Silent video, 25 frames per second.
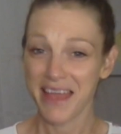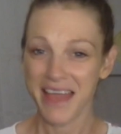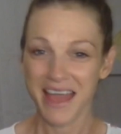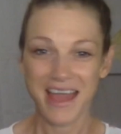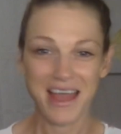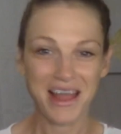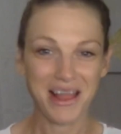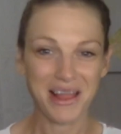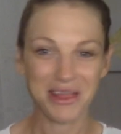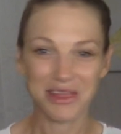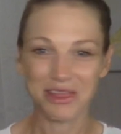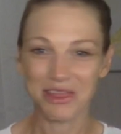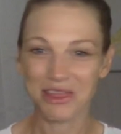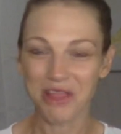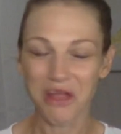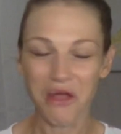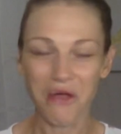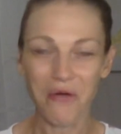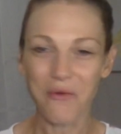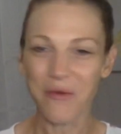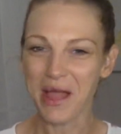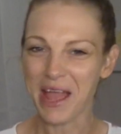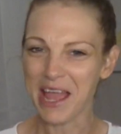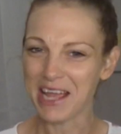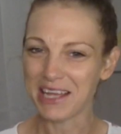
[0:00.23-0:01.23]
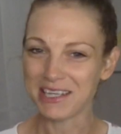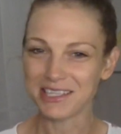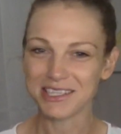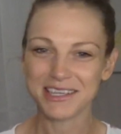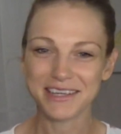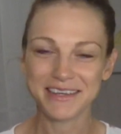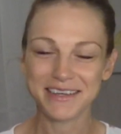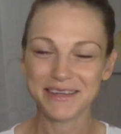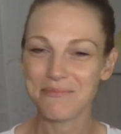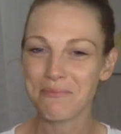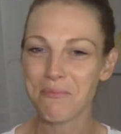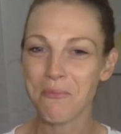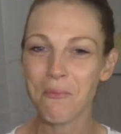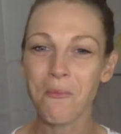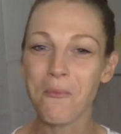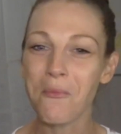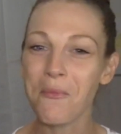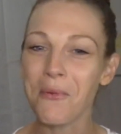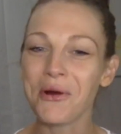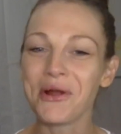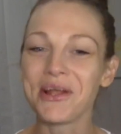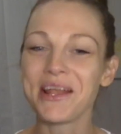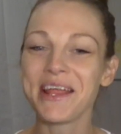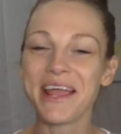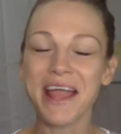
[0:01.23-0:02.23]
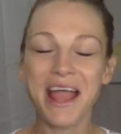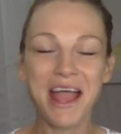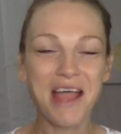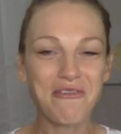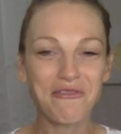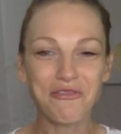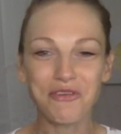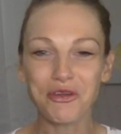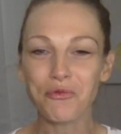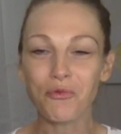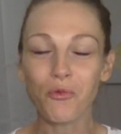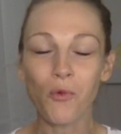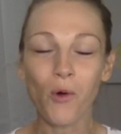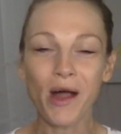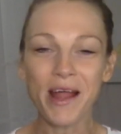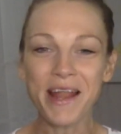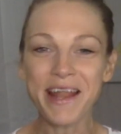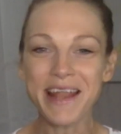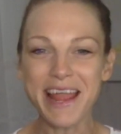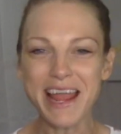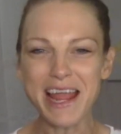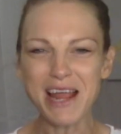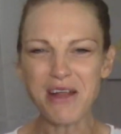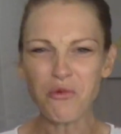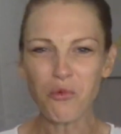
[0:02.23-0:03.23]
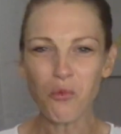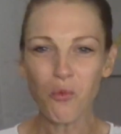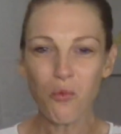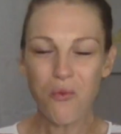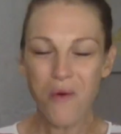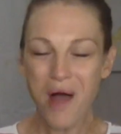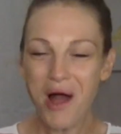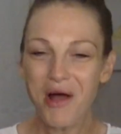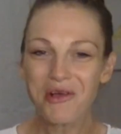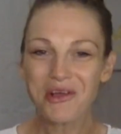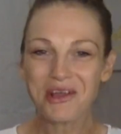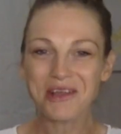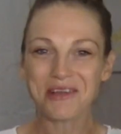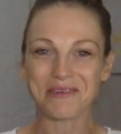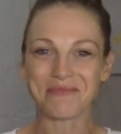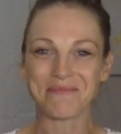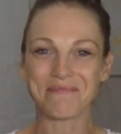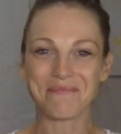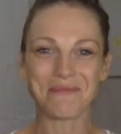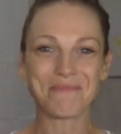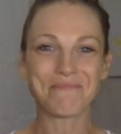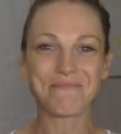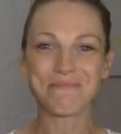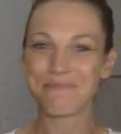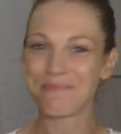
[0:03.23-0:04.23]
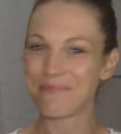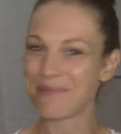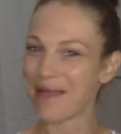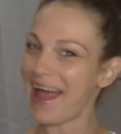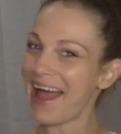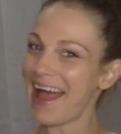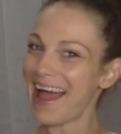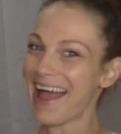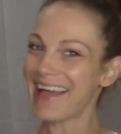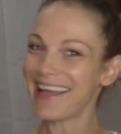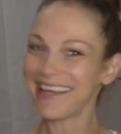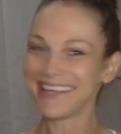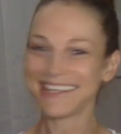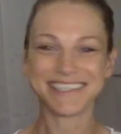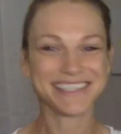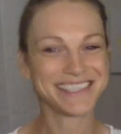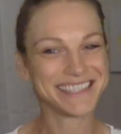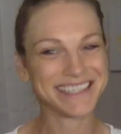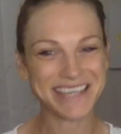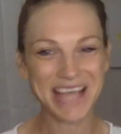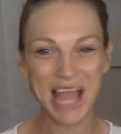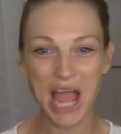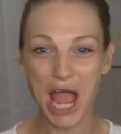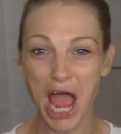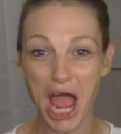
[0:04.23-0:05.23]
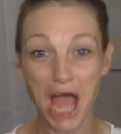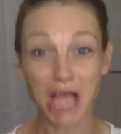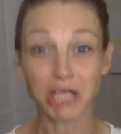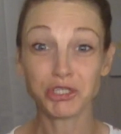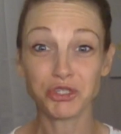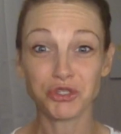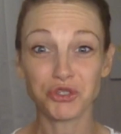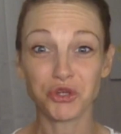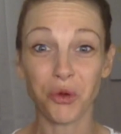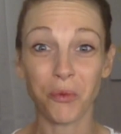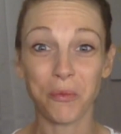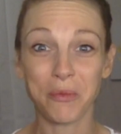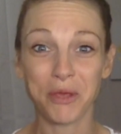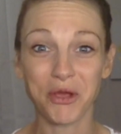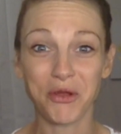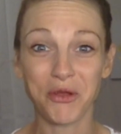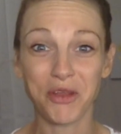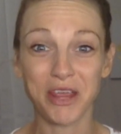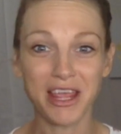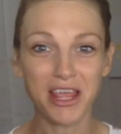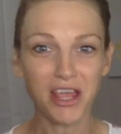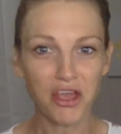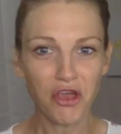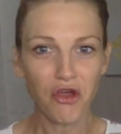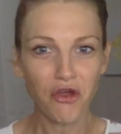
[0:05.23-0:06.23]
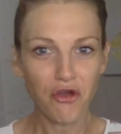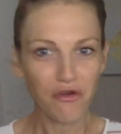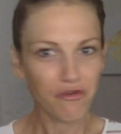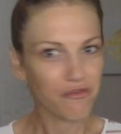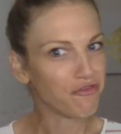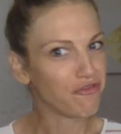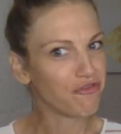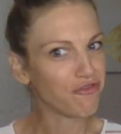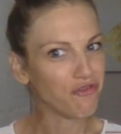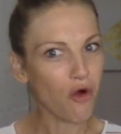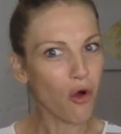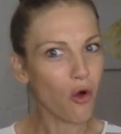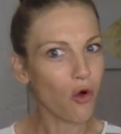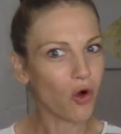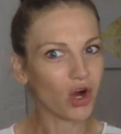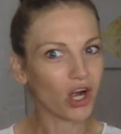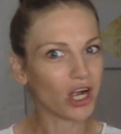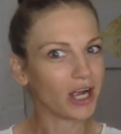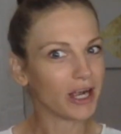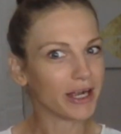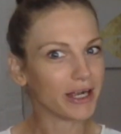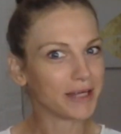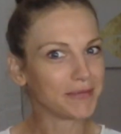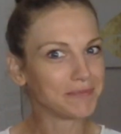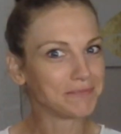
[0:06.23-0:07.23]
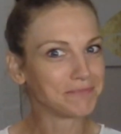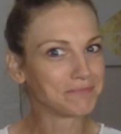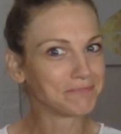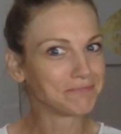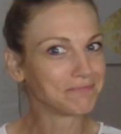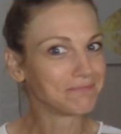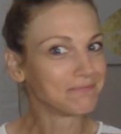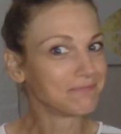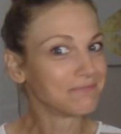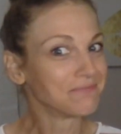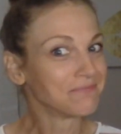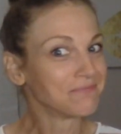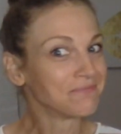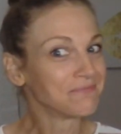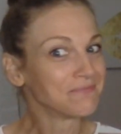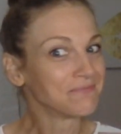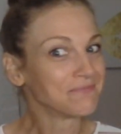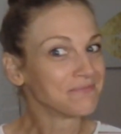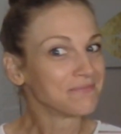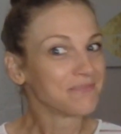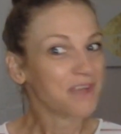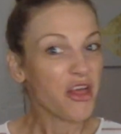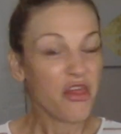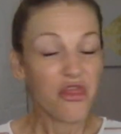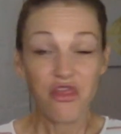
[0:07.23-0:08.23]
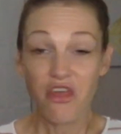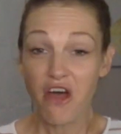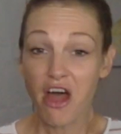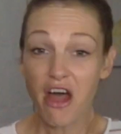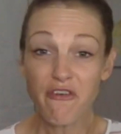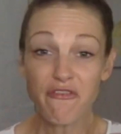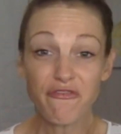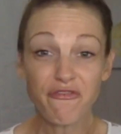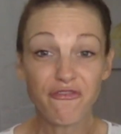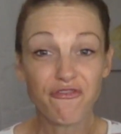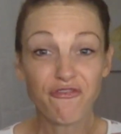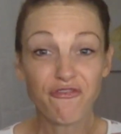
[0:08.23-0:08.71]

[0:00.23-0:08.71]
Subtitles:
Hello and good morning, everyone, and welcome back to AstroBeauty for the